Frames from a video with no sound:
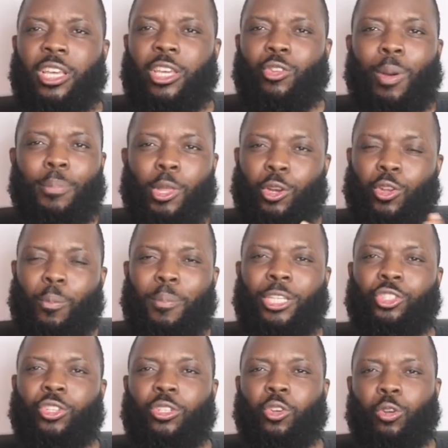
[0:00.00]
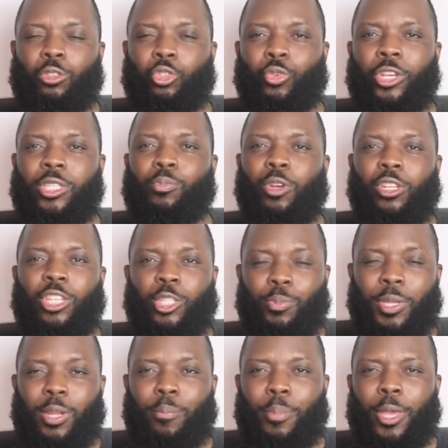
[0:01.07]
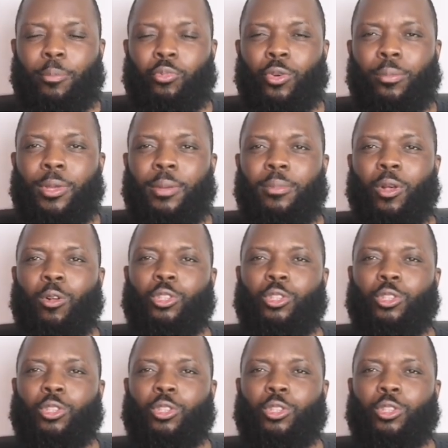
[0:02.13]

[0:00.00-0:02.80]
I'm not going to mention countries, but it's been a big problem.